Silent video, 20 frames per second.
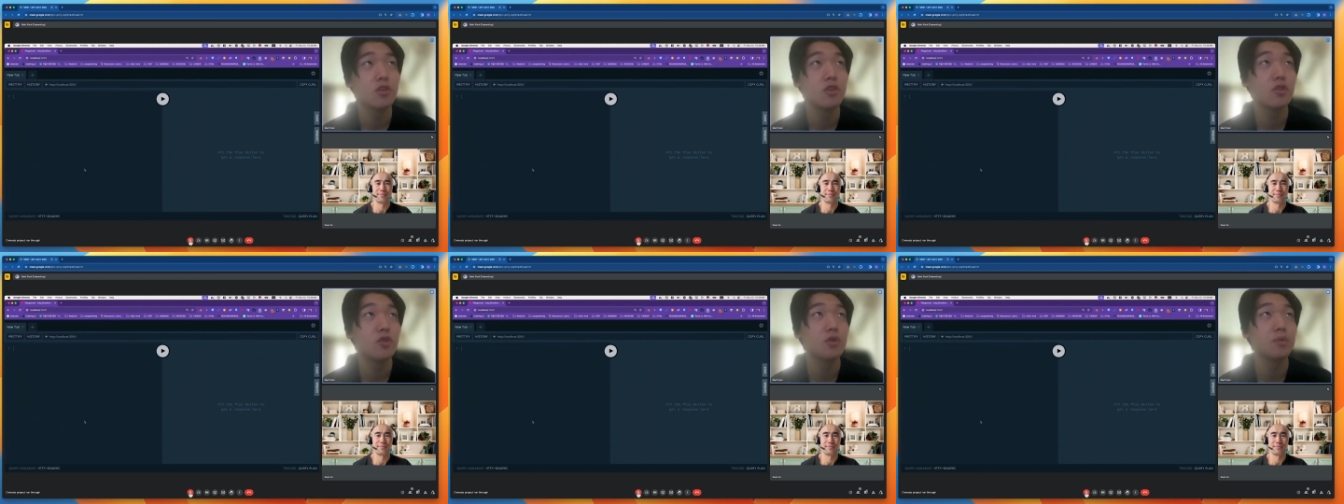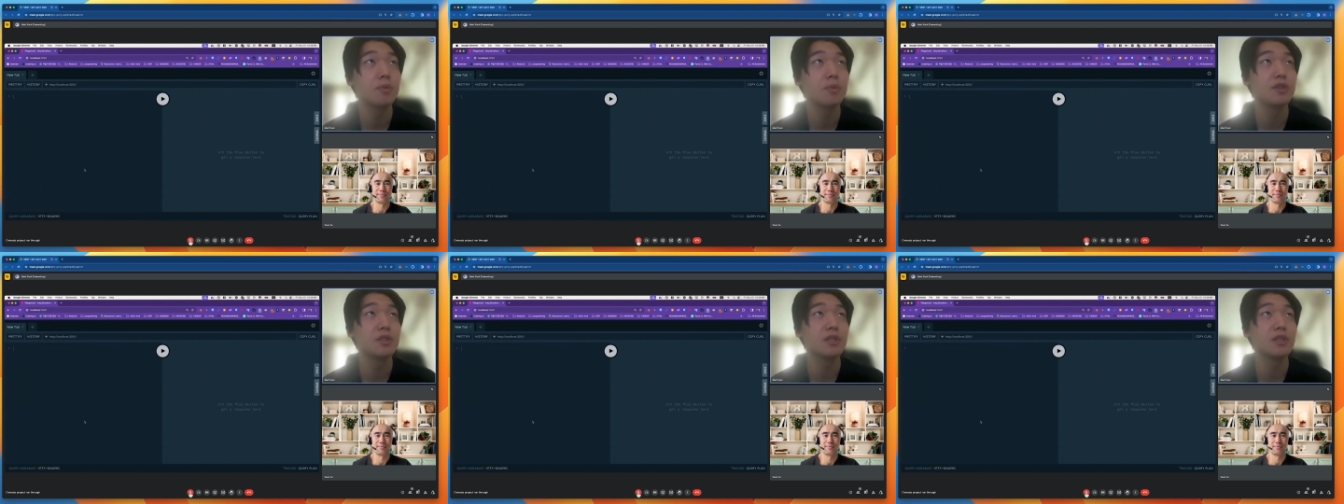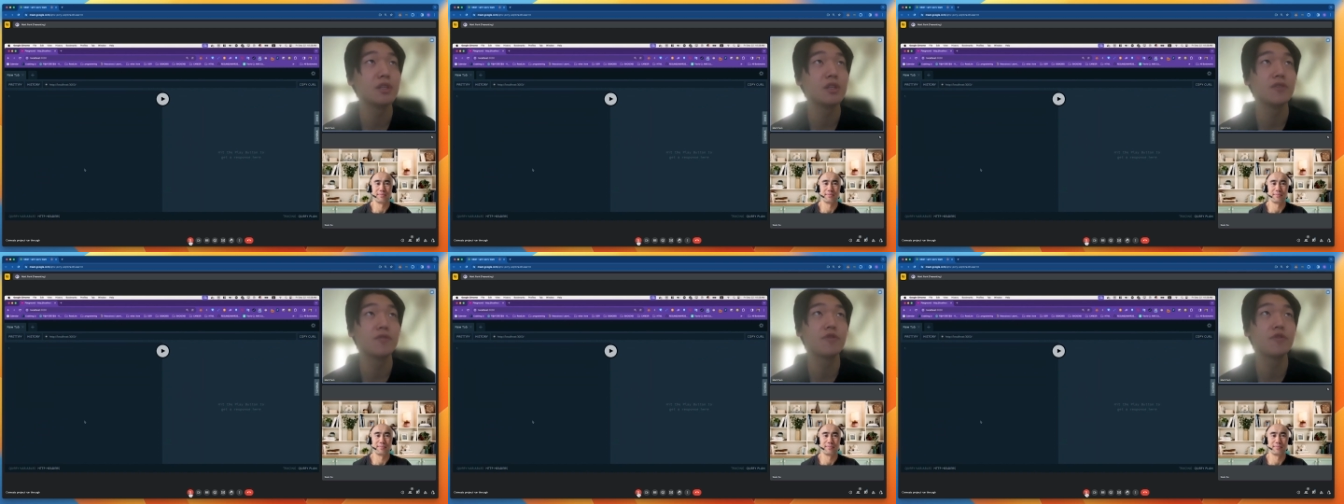you would be
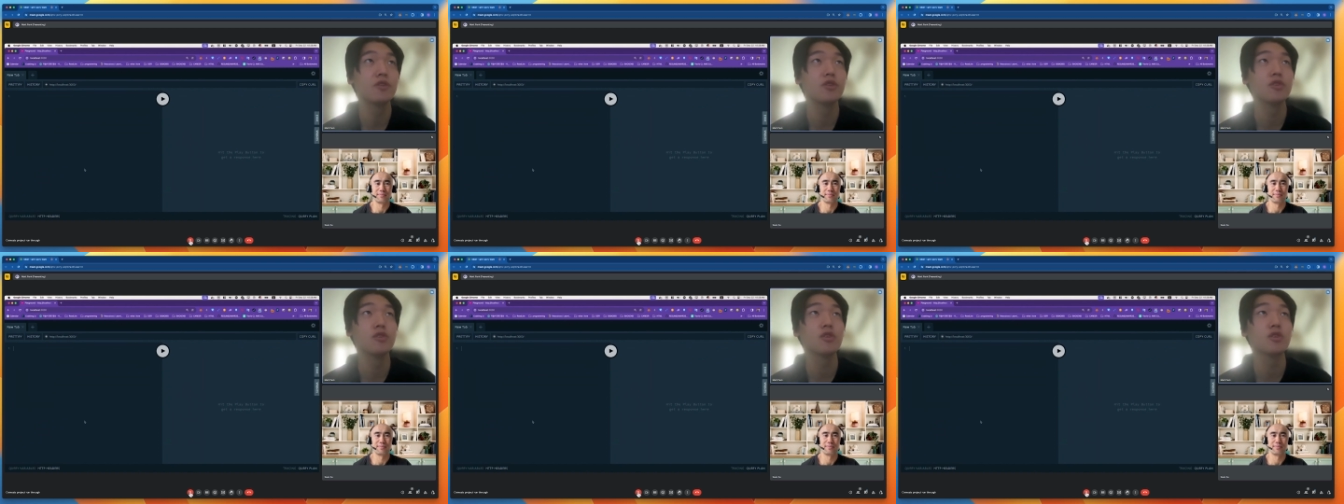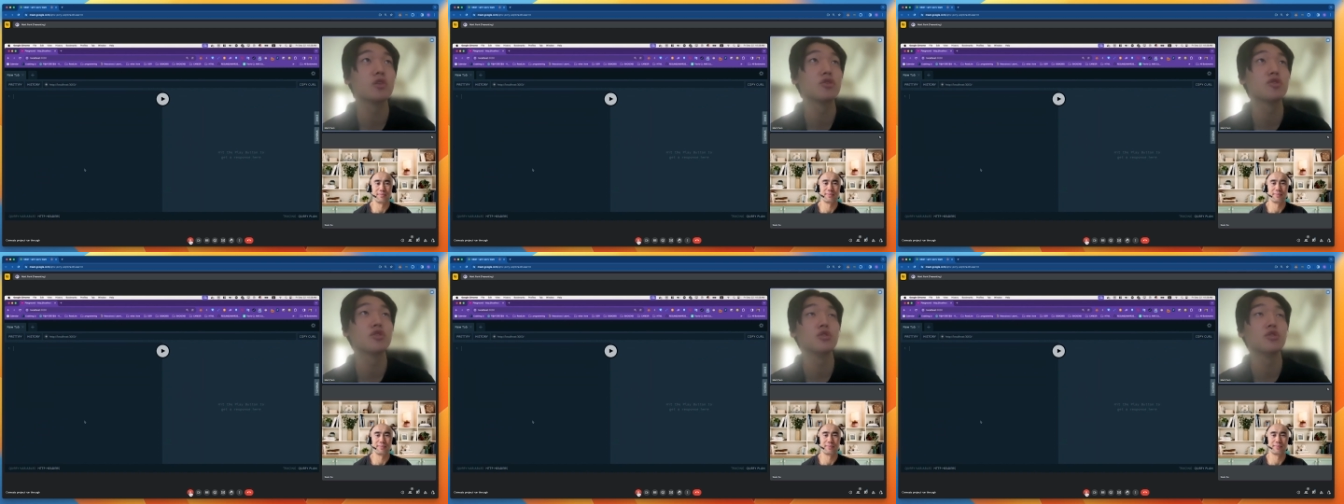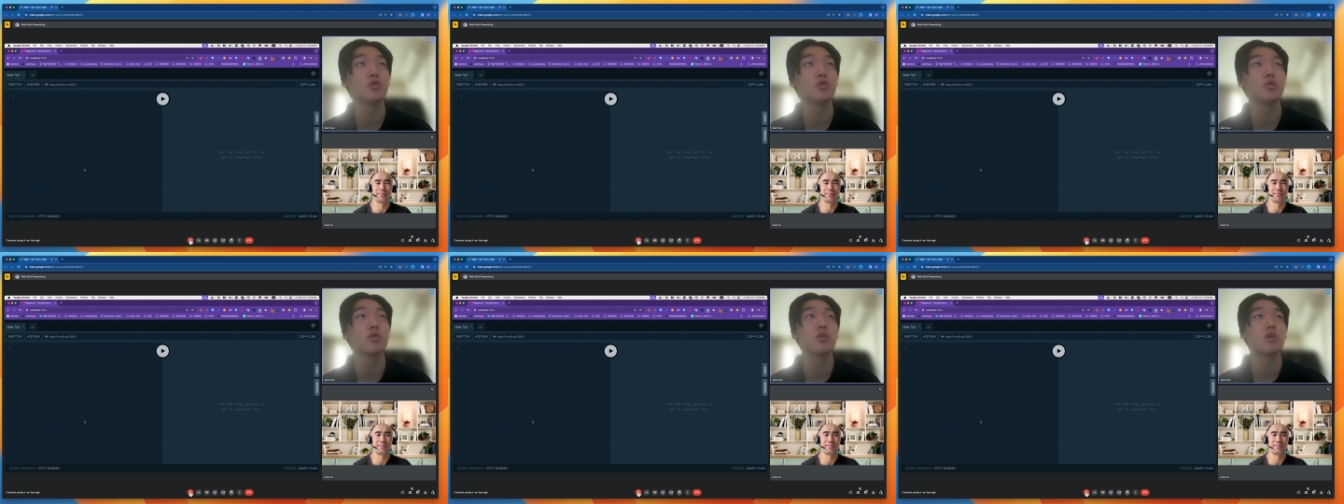seeing if you go to
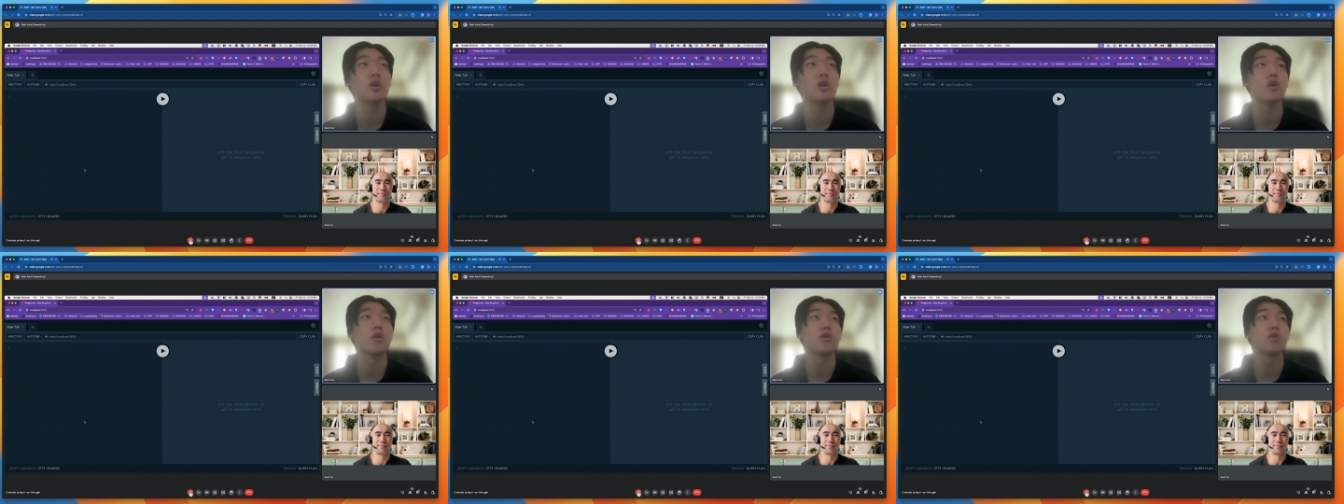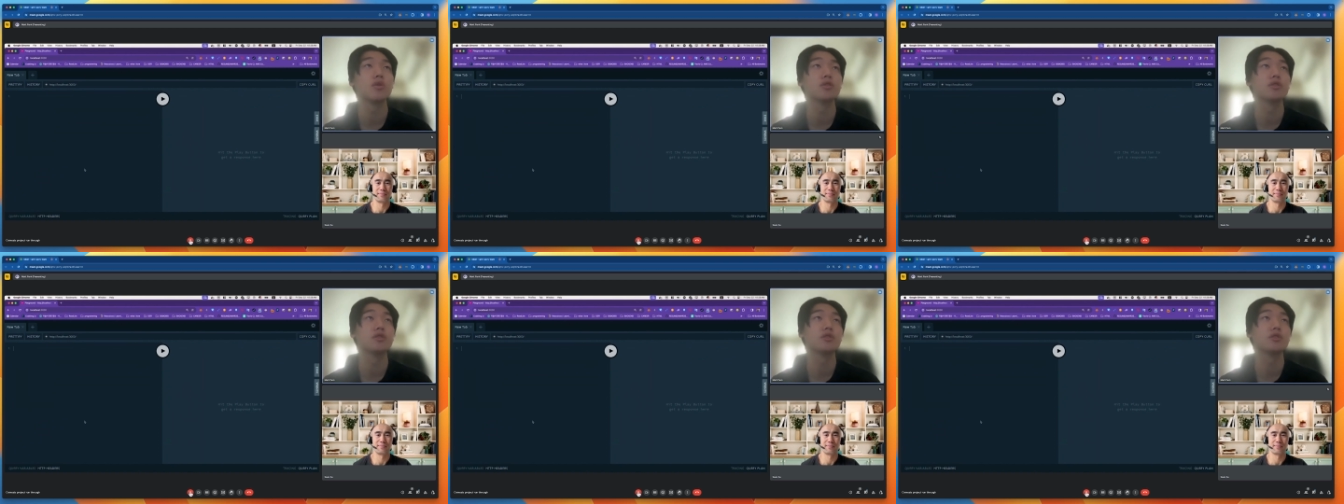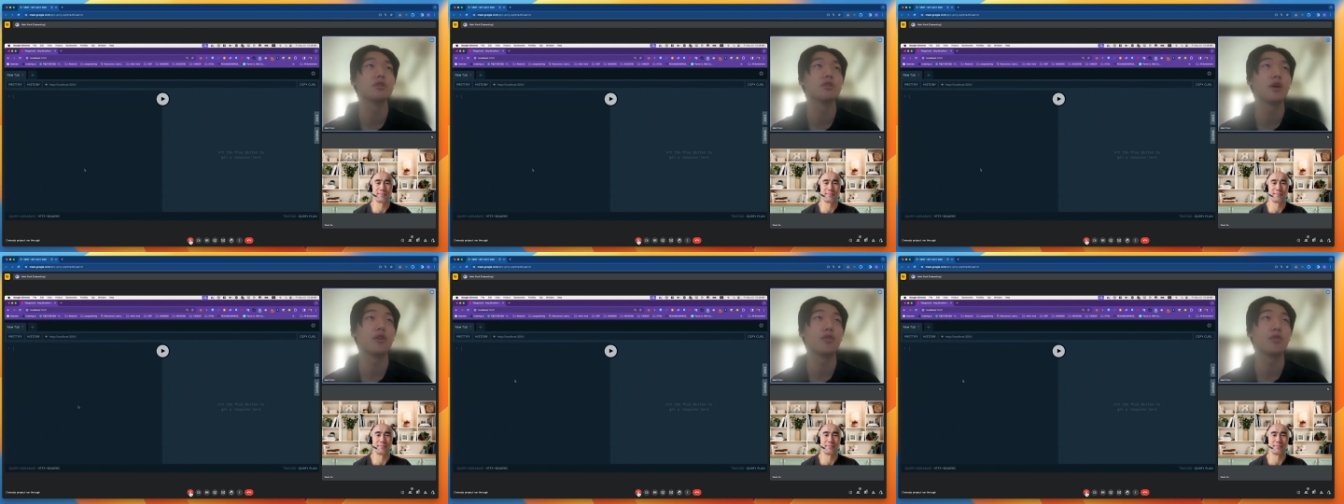
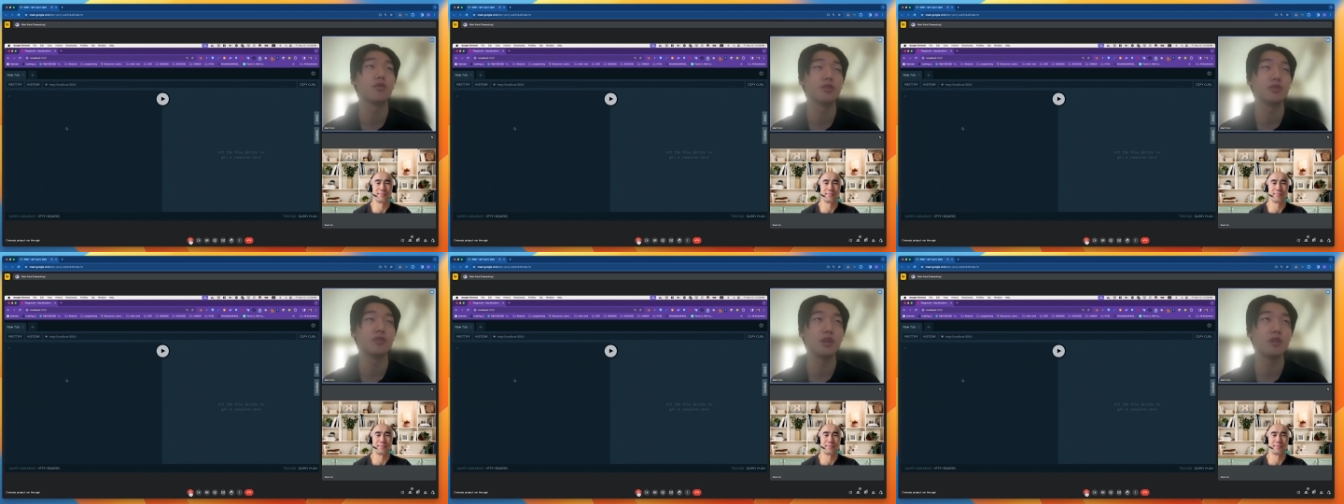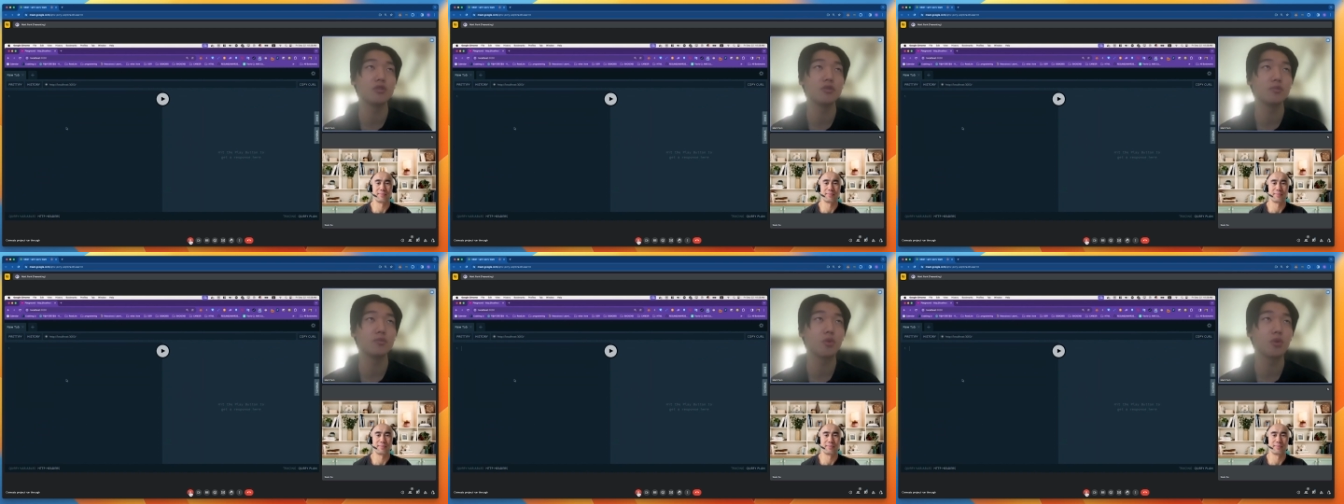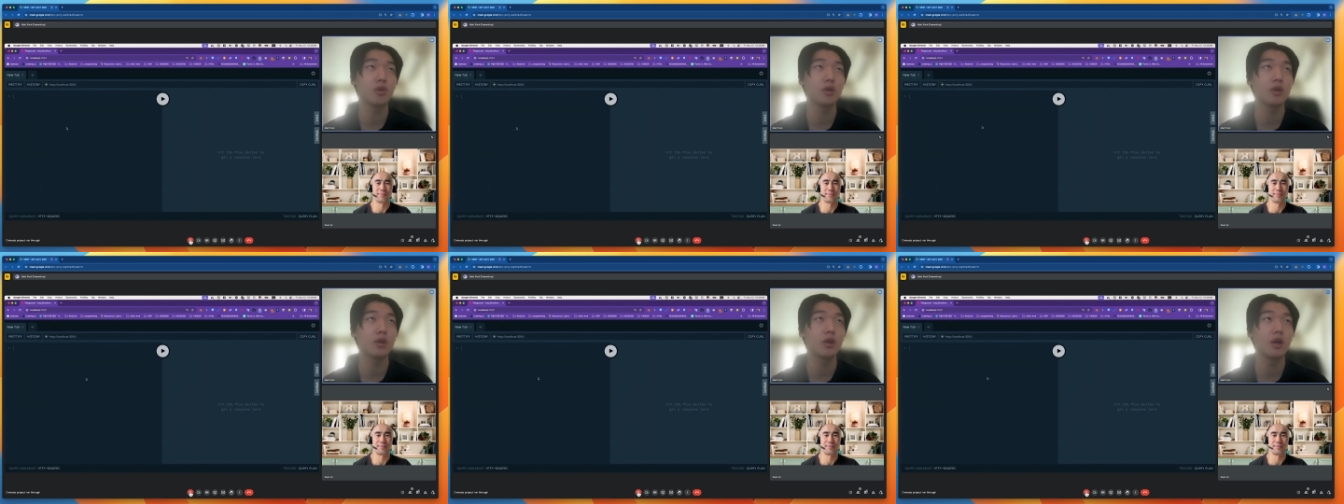localhost 3000
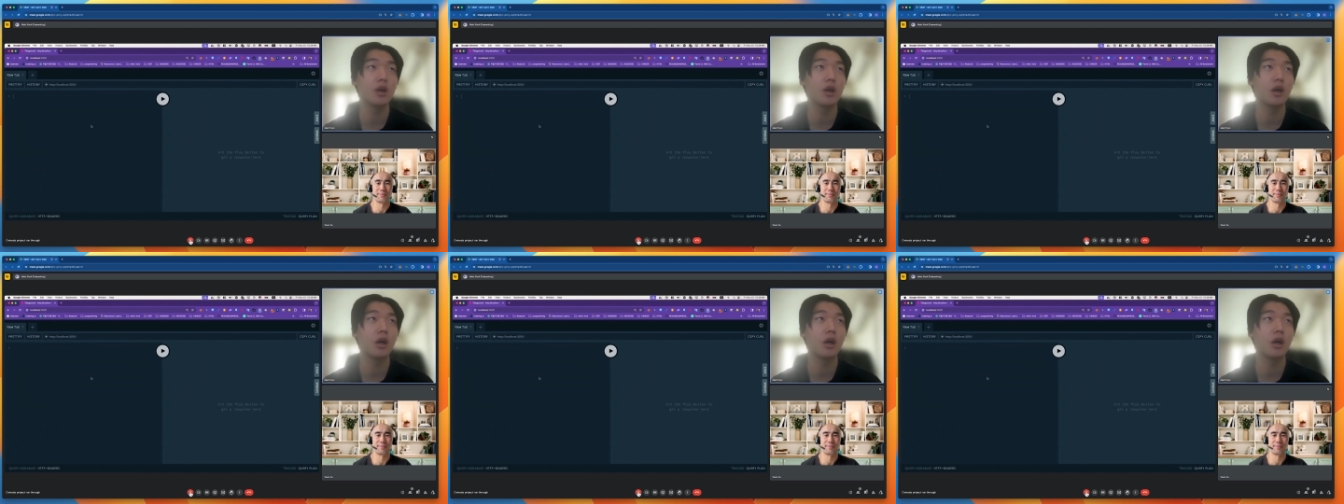port.